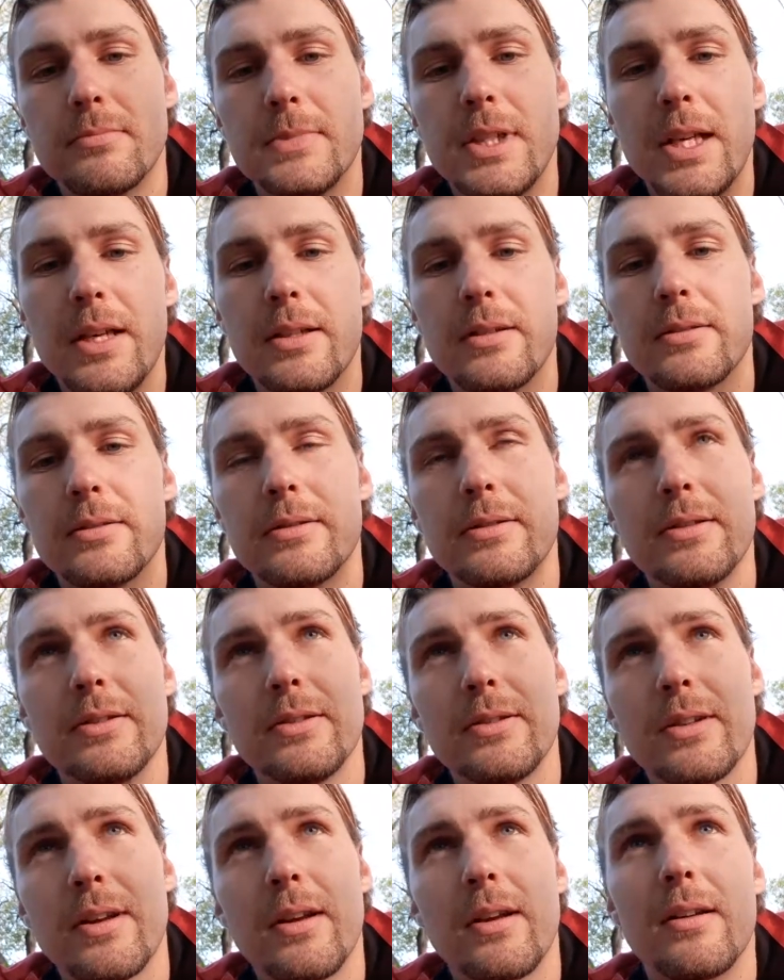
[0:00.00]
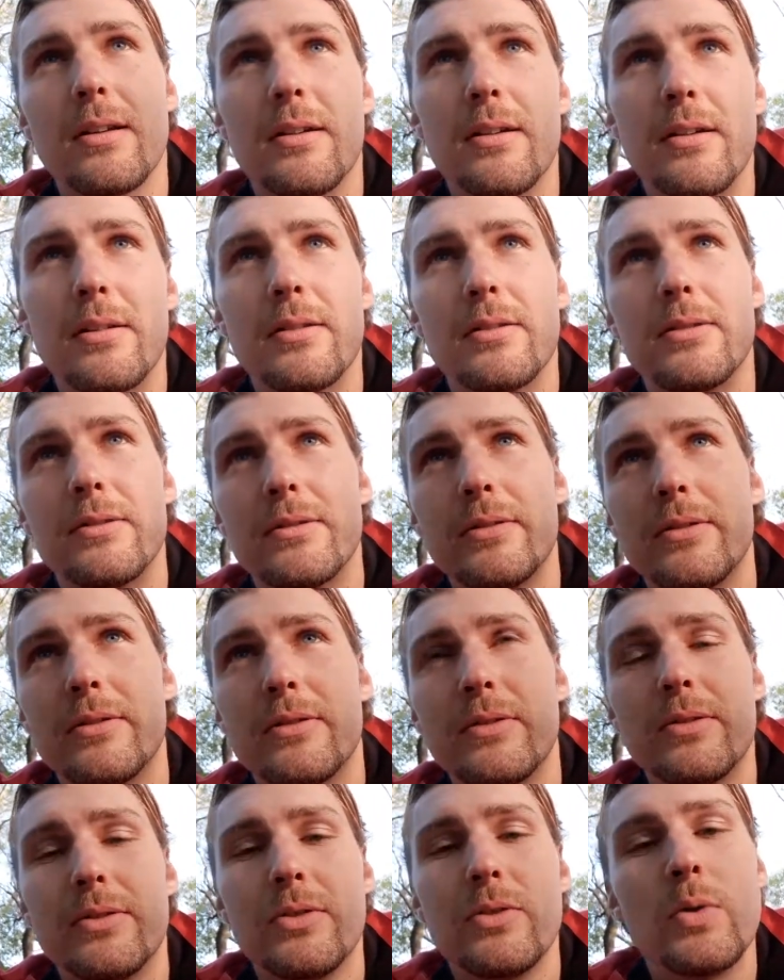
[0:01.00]
yeah, not uh,
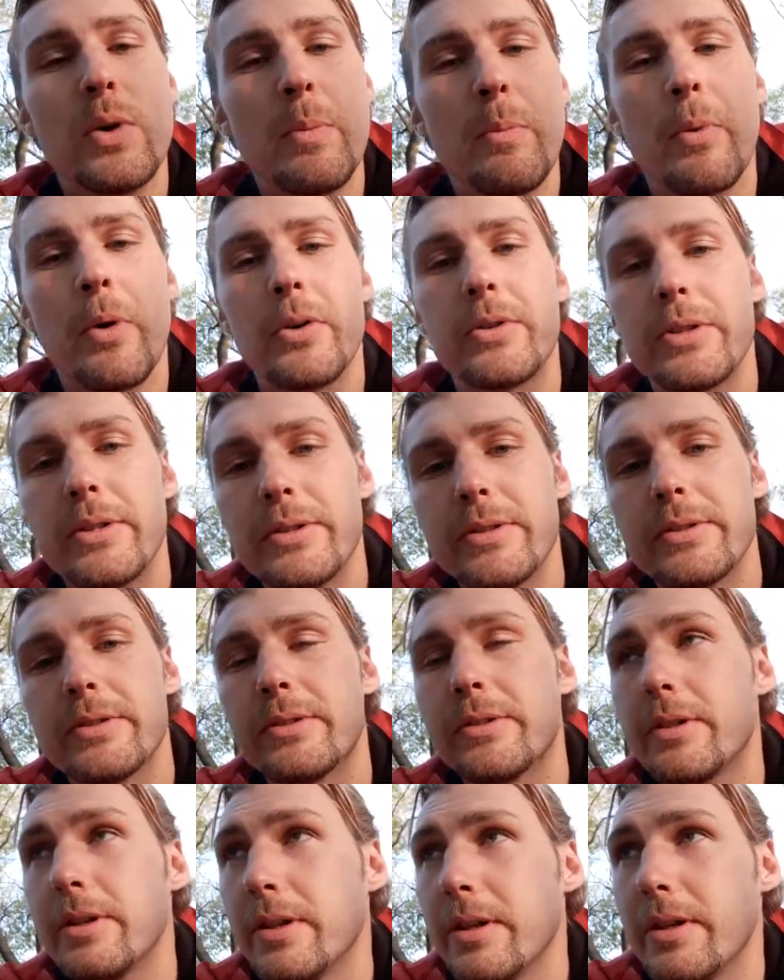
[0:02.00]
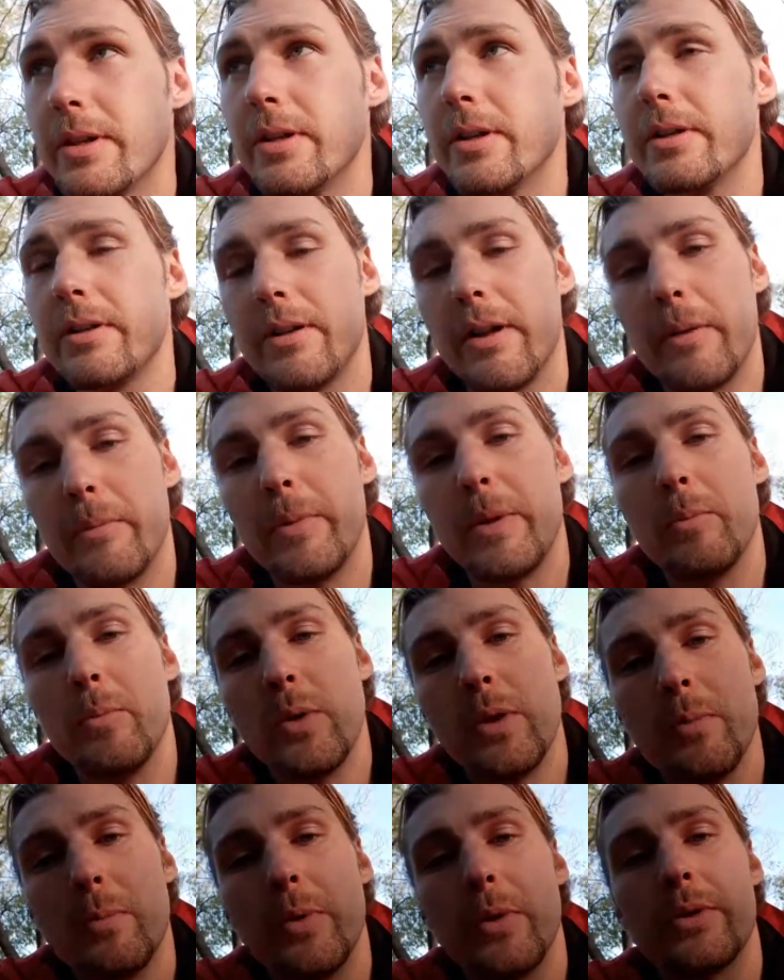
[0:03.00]
too important have been
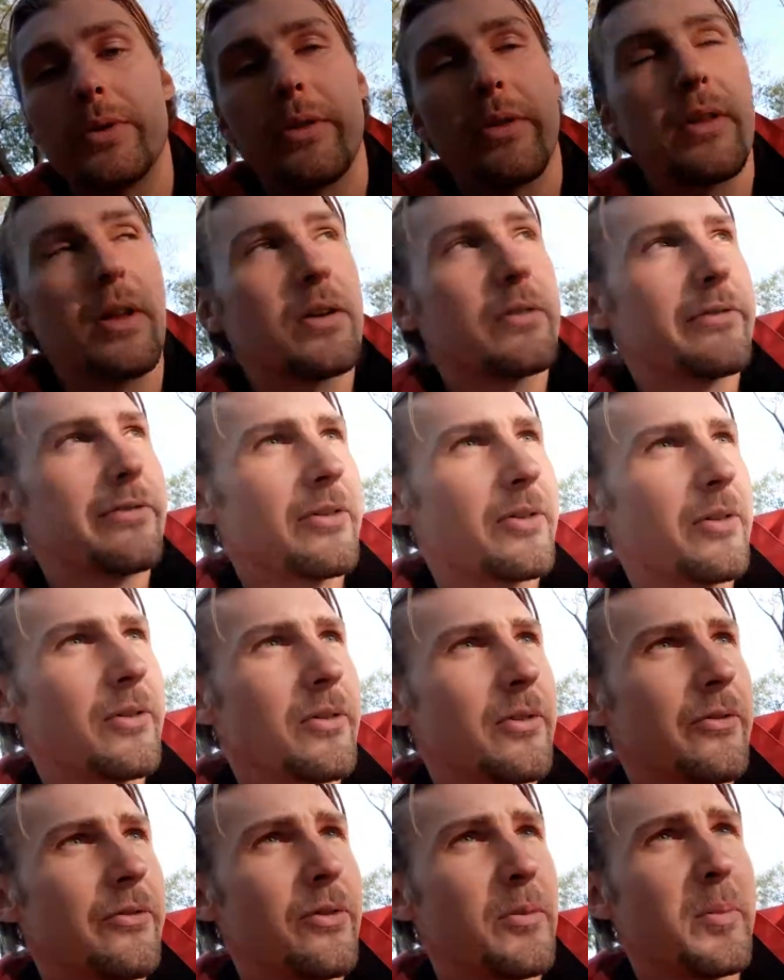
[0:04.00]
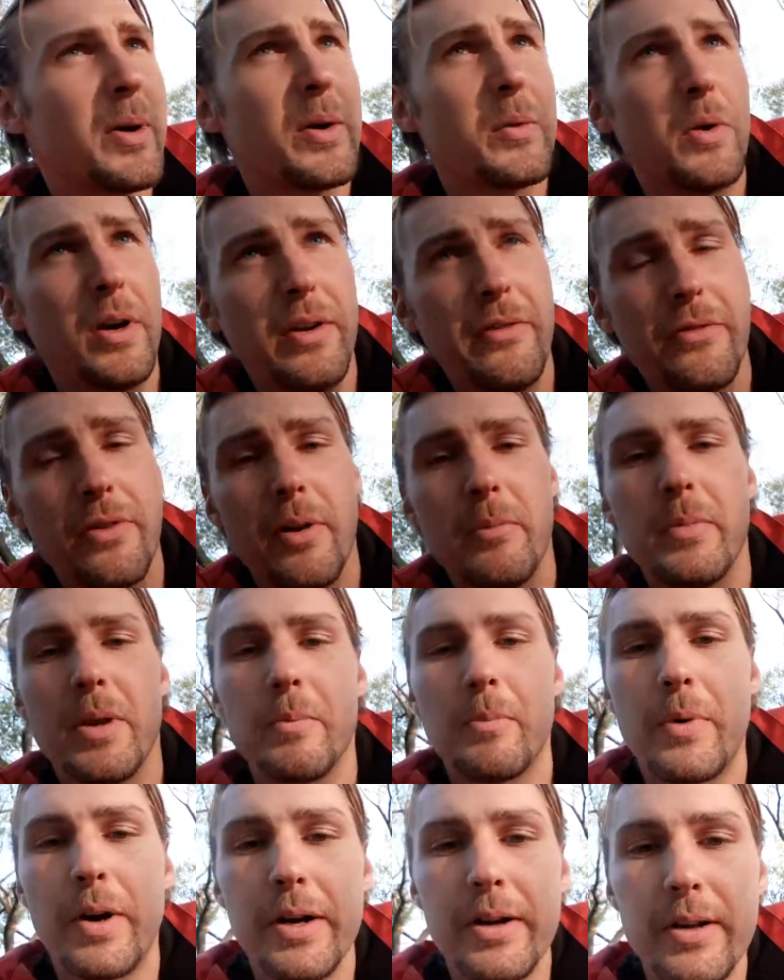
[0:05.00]
more important now for, for my wife. I've been
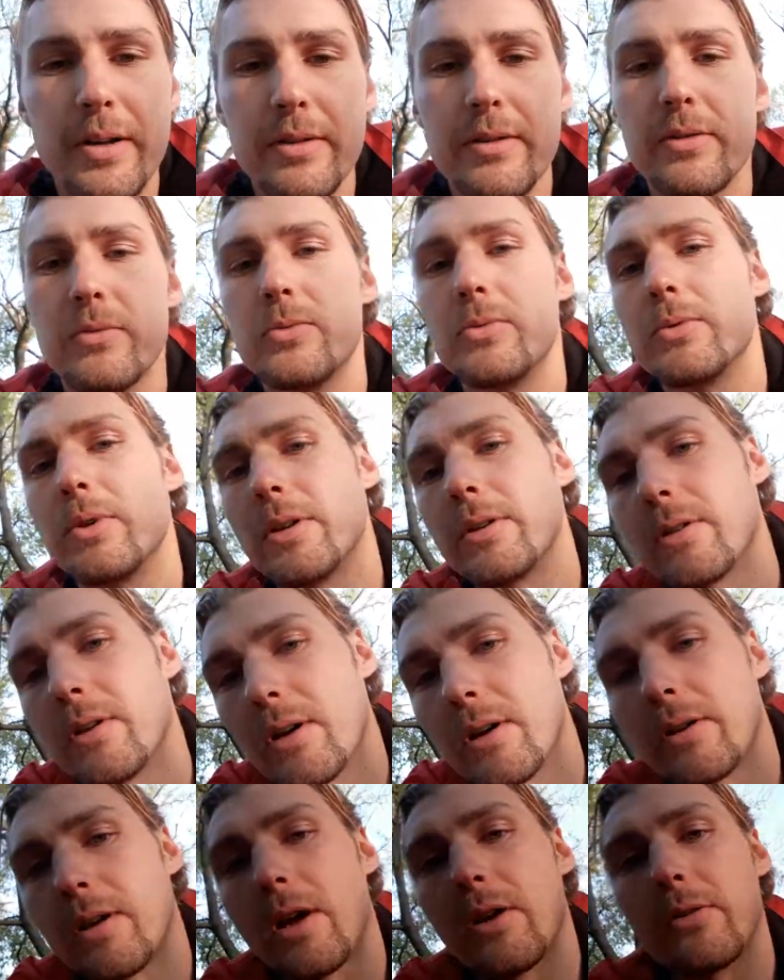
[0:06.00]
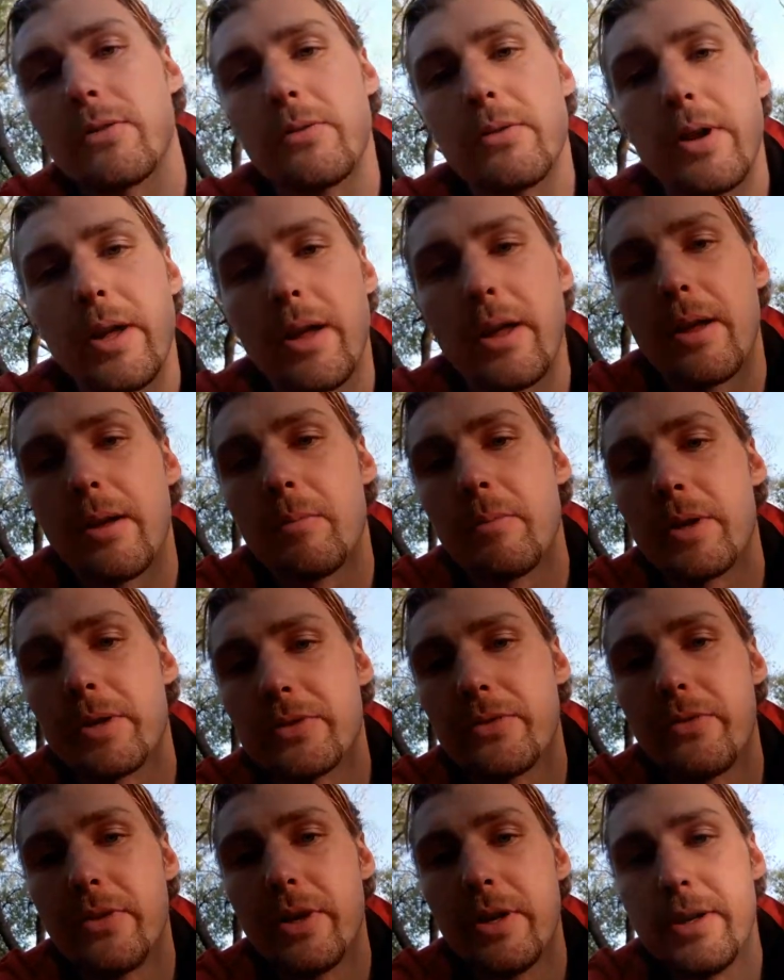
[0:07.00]
pregnant and uh, now uh,
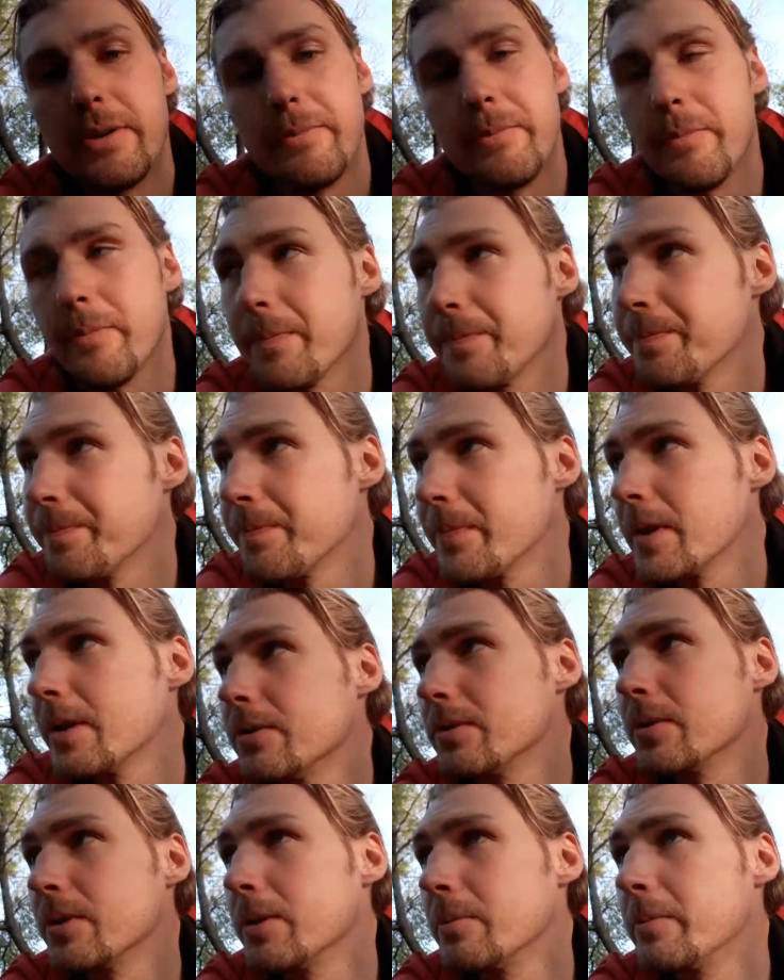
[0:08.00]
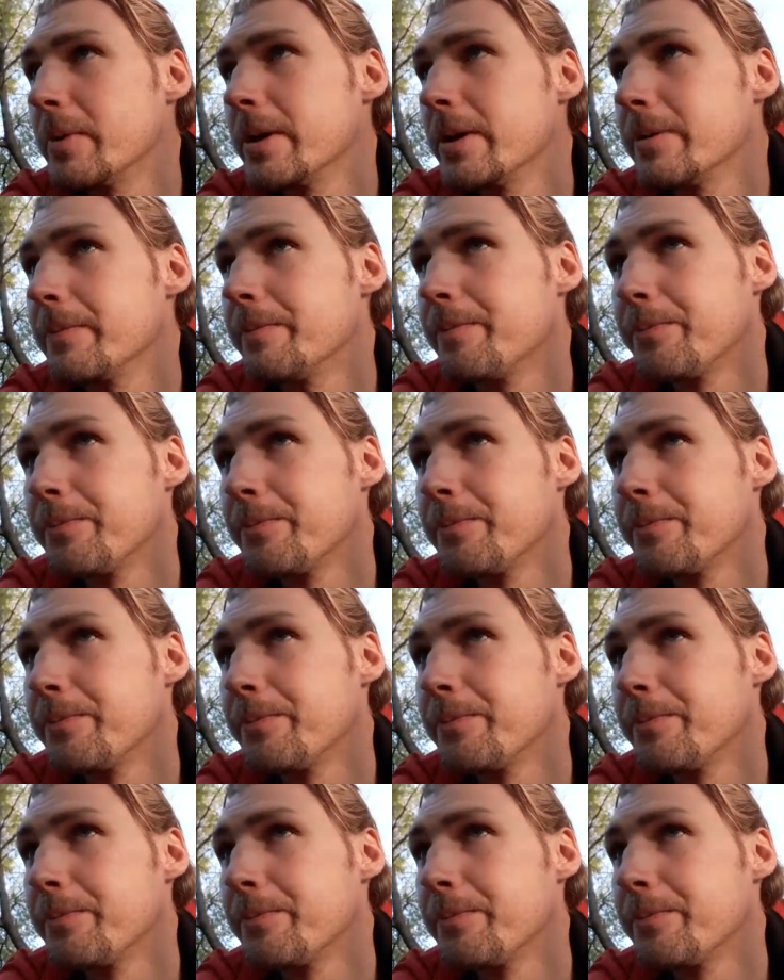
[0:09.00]
breastfeeding. It will be